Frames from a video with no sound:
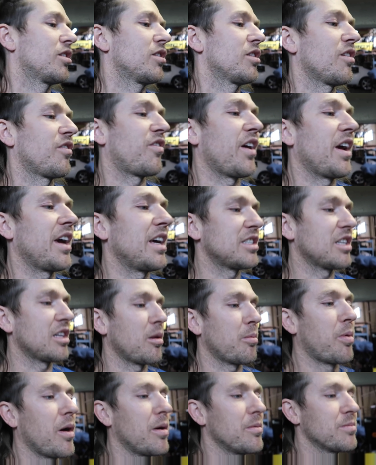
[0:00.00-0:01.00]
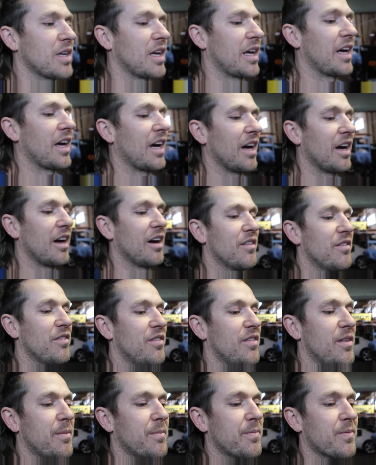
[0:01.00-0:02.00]
the fans and the pumps I have
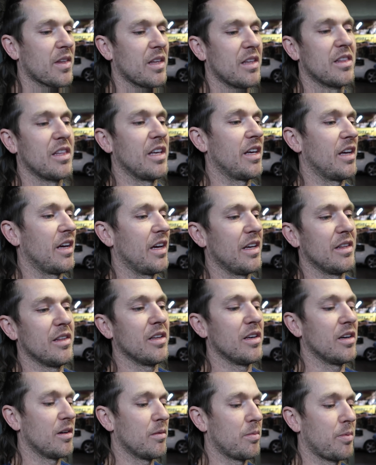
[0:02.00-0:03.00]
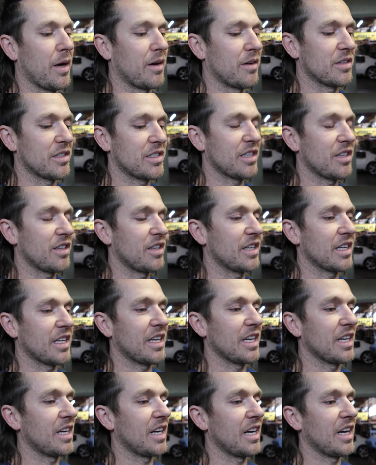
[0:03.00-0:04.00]
and the power steering
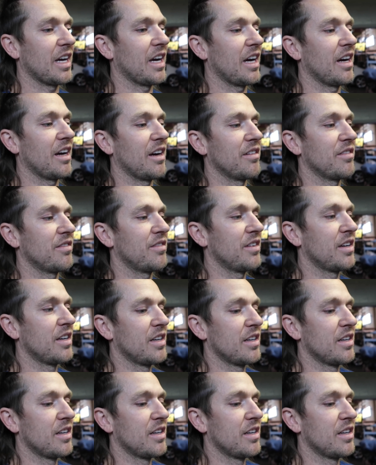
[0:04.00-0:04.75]
kit I have,